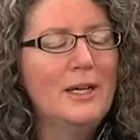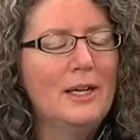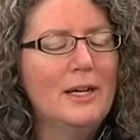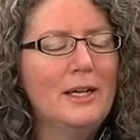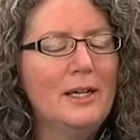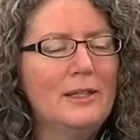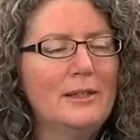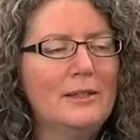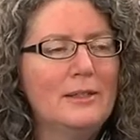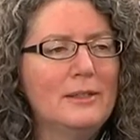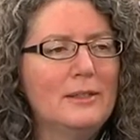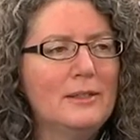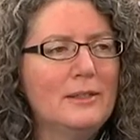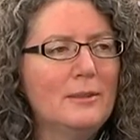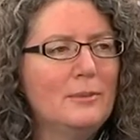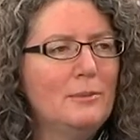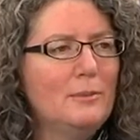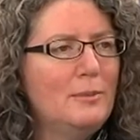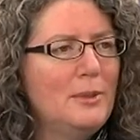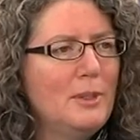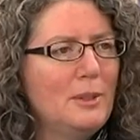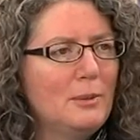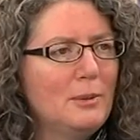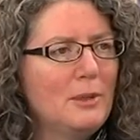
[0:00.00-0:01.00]
and
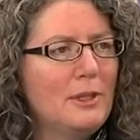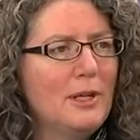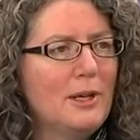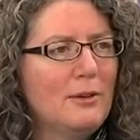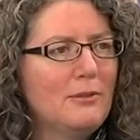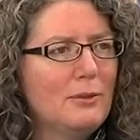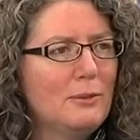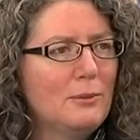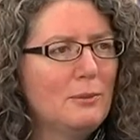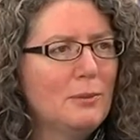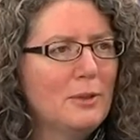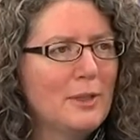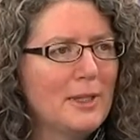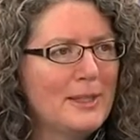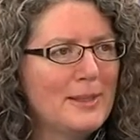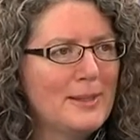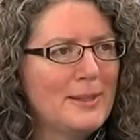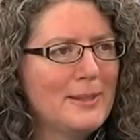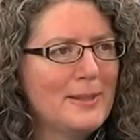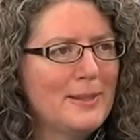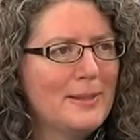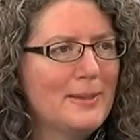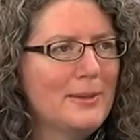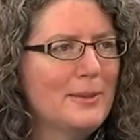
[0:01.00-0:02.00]
people have
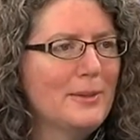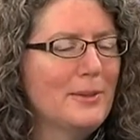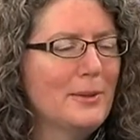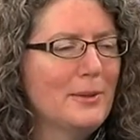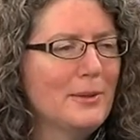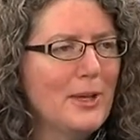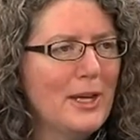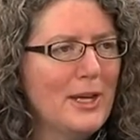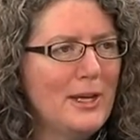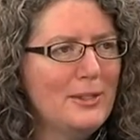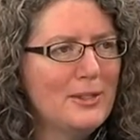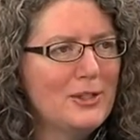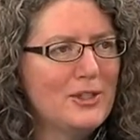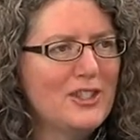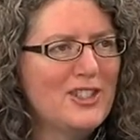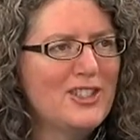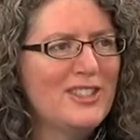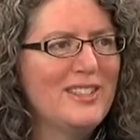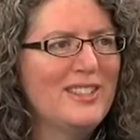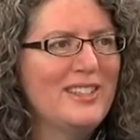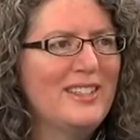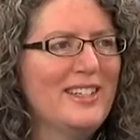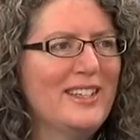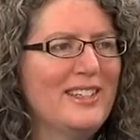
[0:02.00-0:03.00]
embraced the
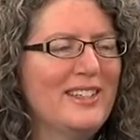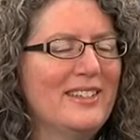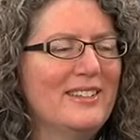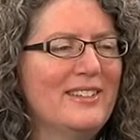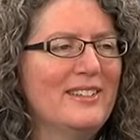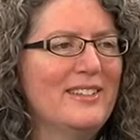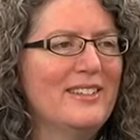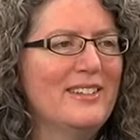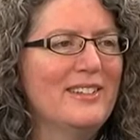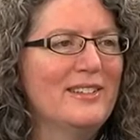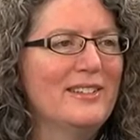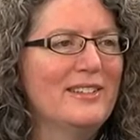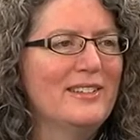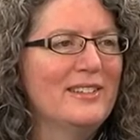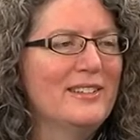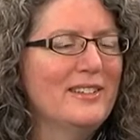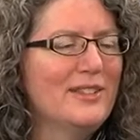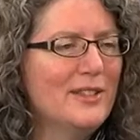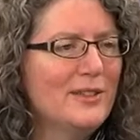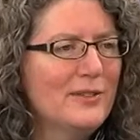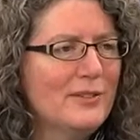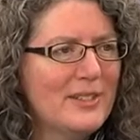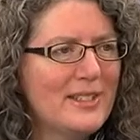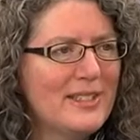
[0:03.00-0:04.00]
location mm -hmm. and the
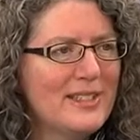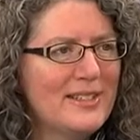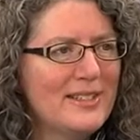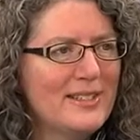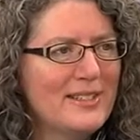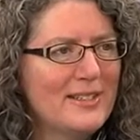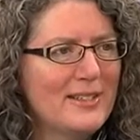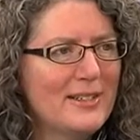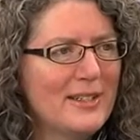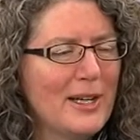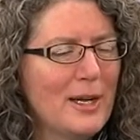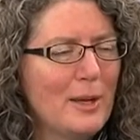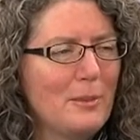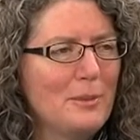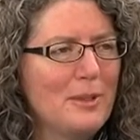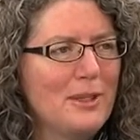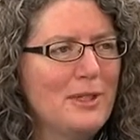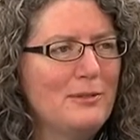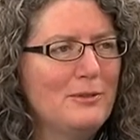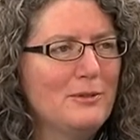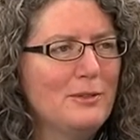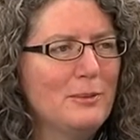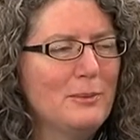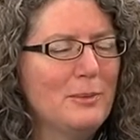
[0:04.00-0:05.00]
services that are
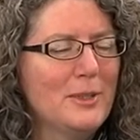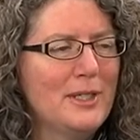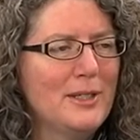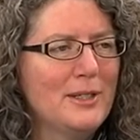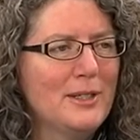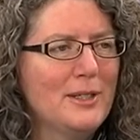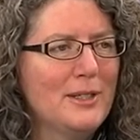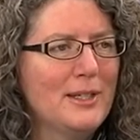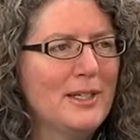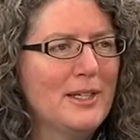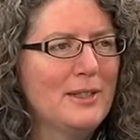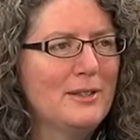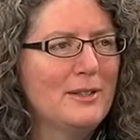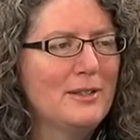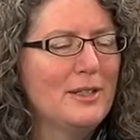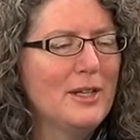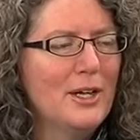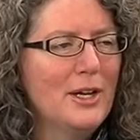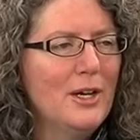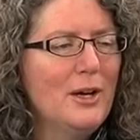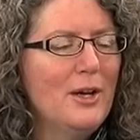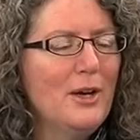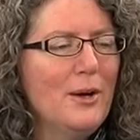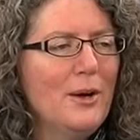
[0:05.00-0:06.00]
happening from here. And
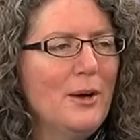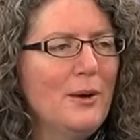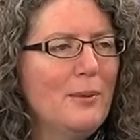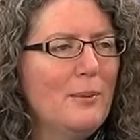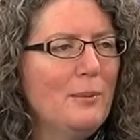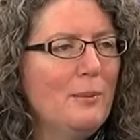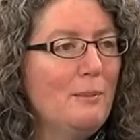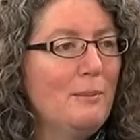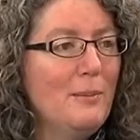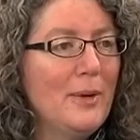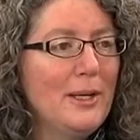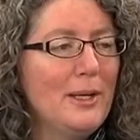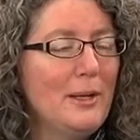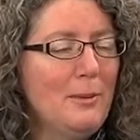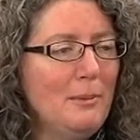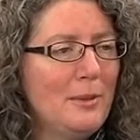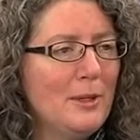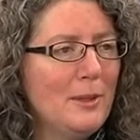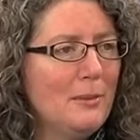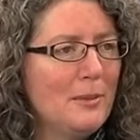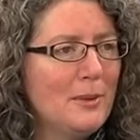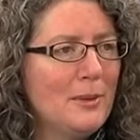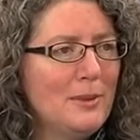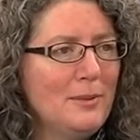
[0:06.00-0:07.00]
many
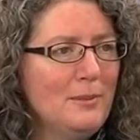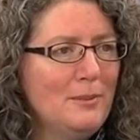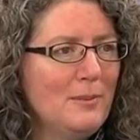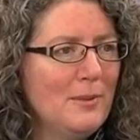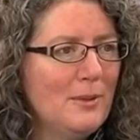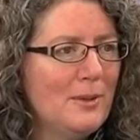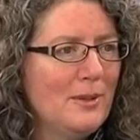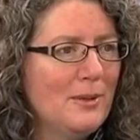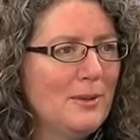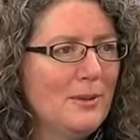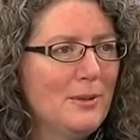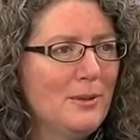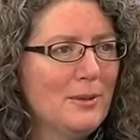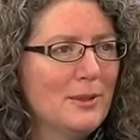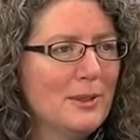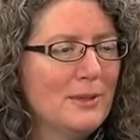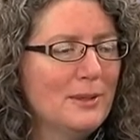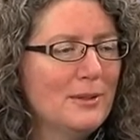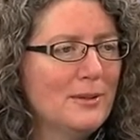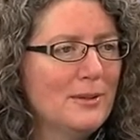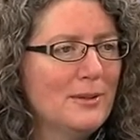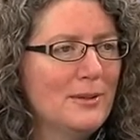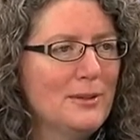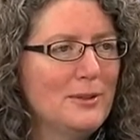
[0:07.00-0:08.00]
people who
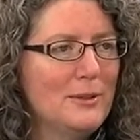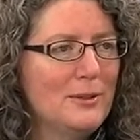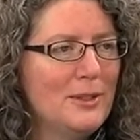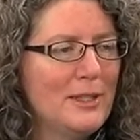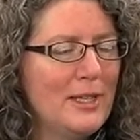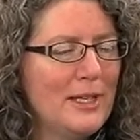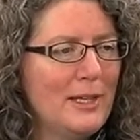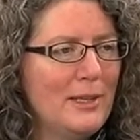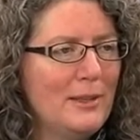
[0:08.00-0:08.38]
are new to